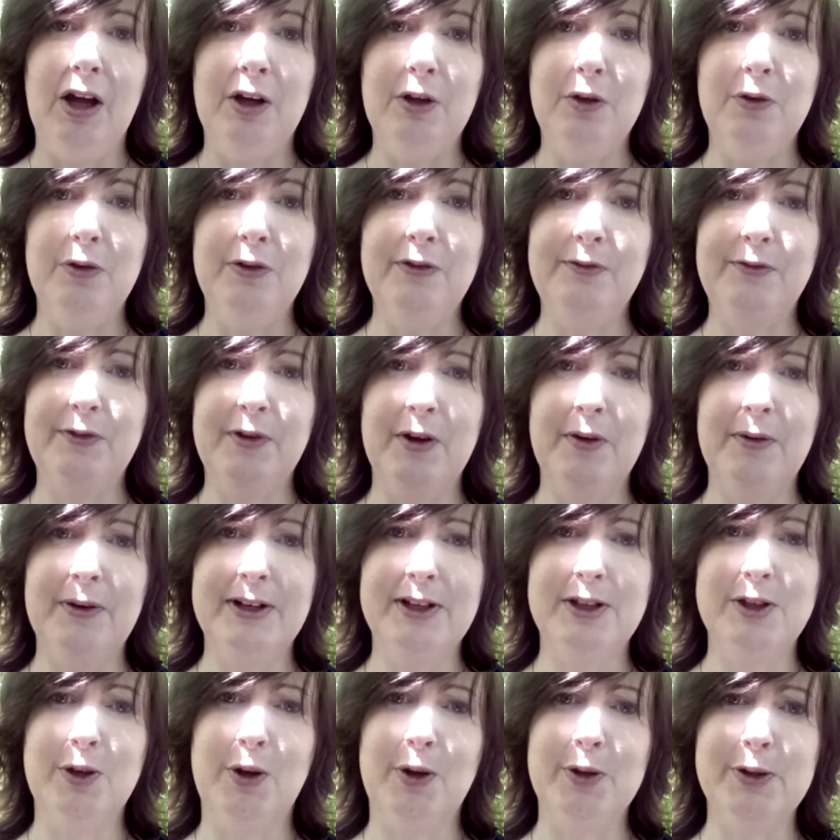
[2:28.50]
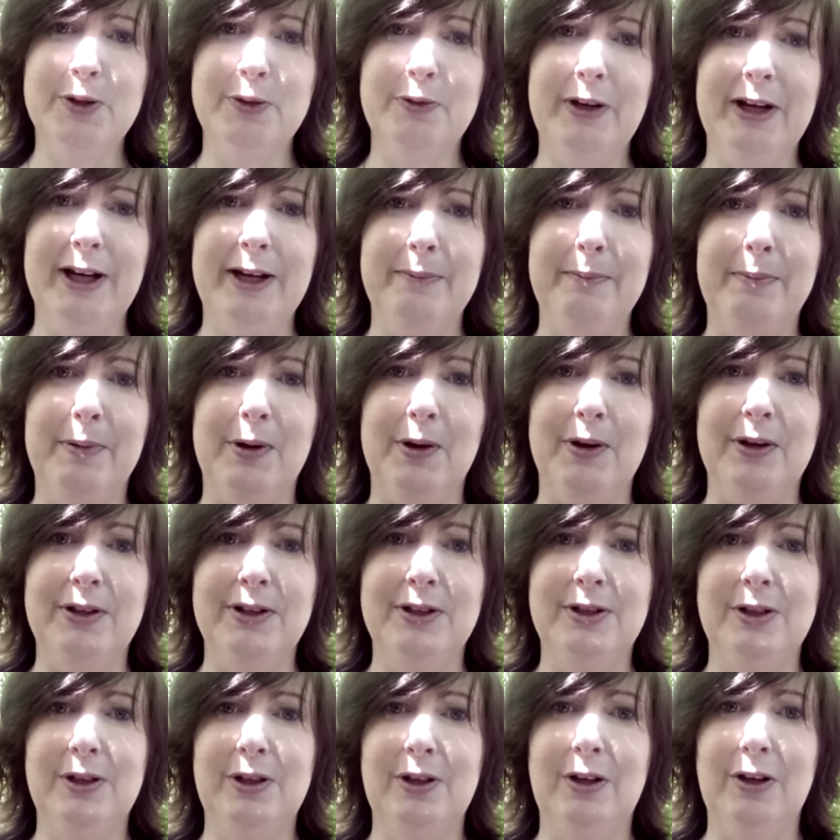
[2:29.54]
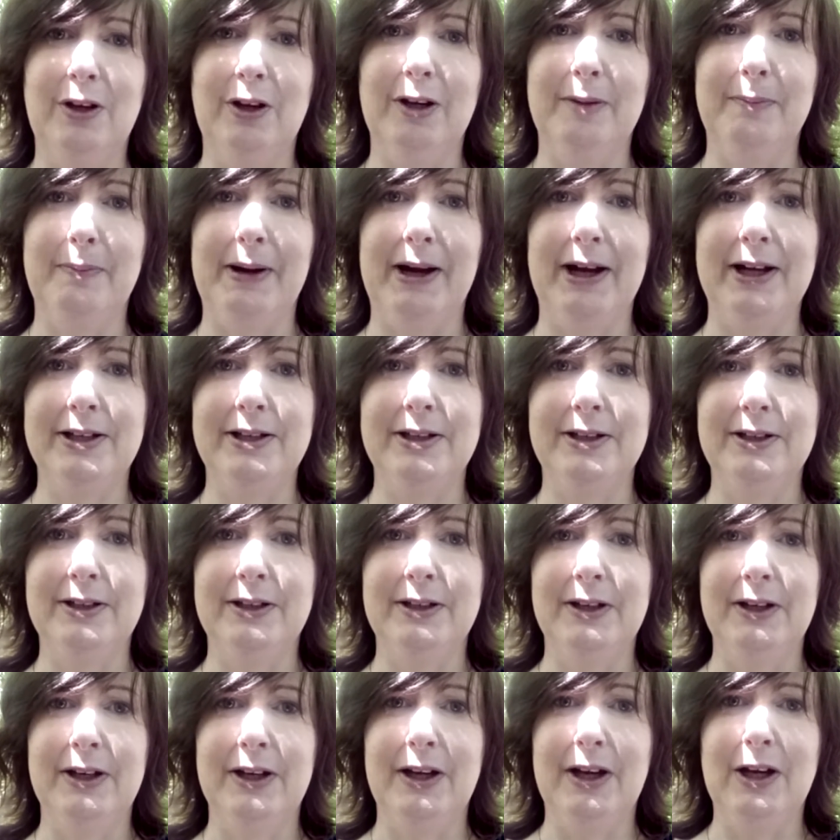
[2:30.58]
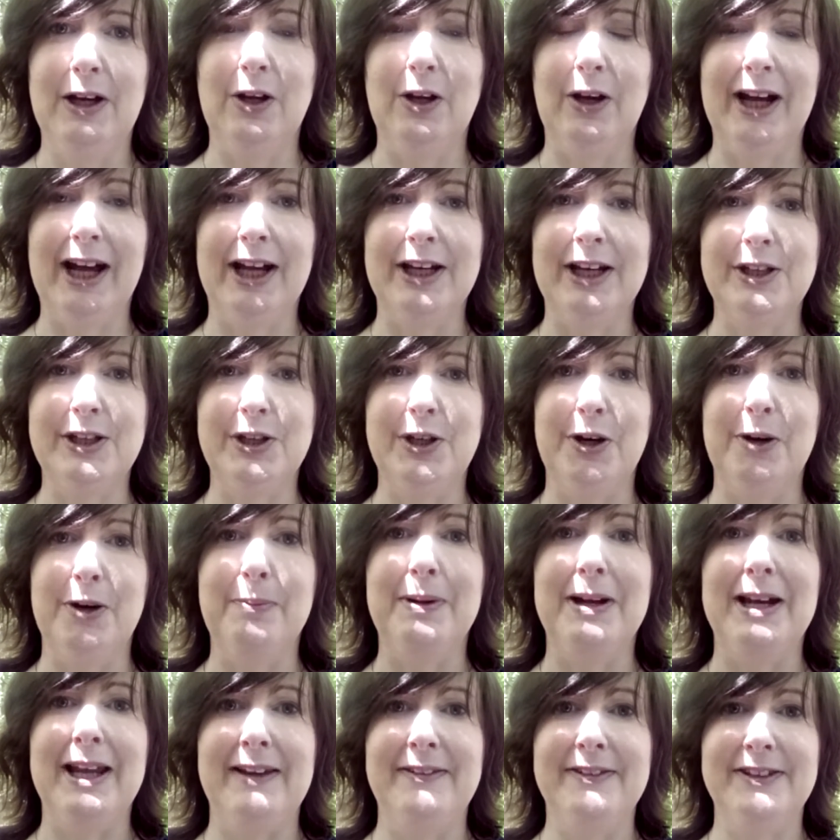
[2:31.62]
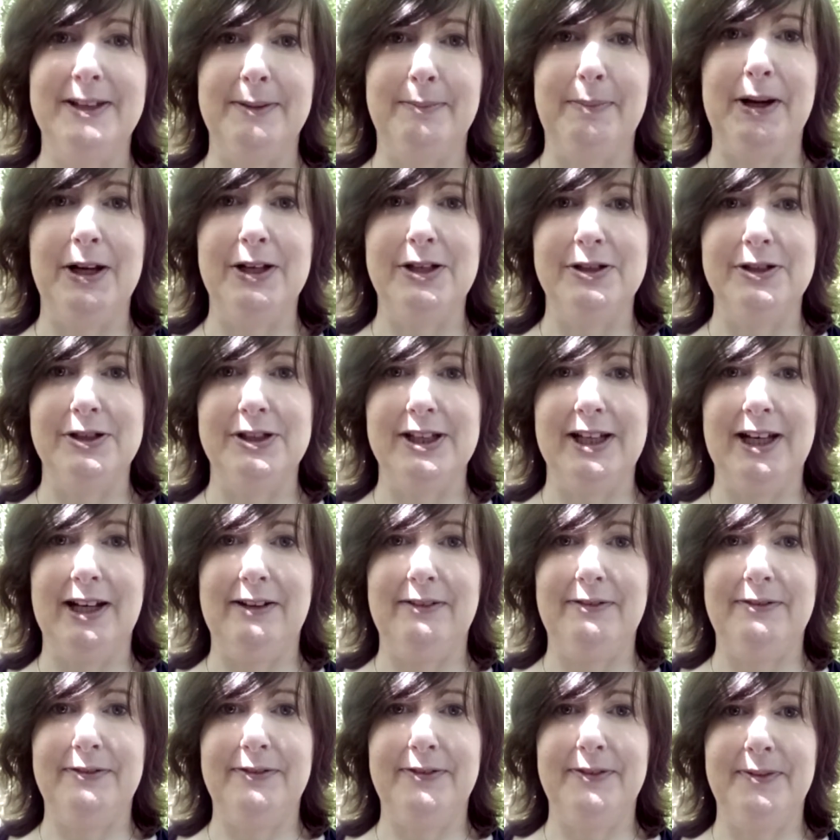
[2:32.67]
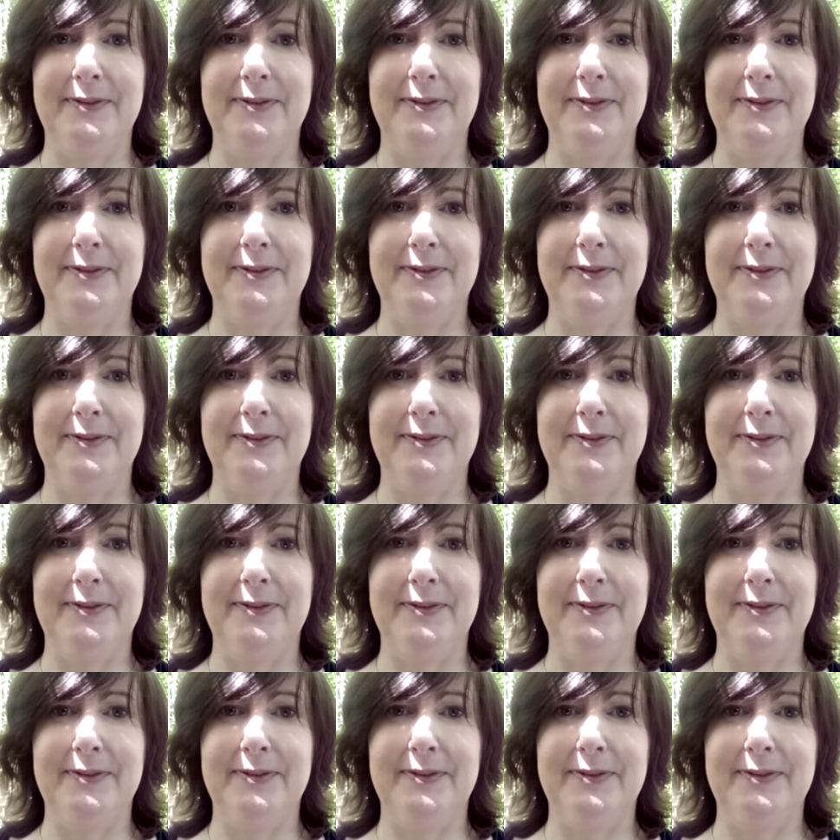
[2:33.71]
Going forward, it's also really important to look at your beliefs about yourself.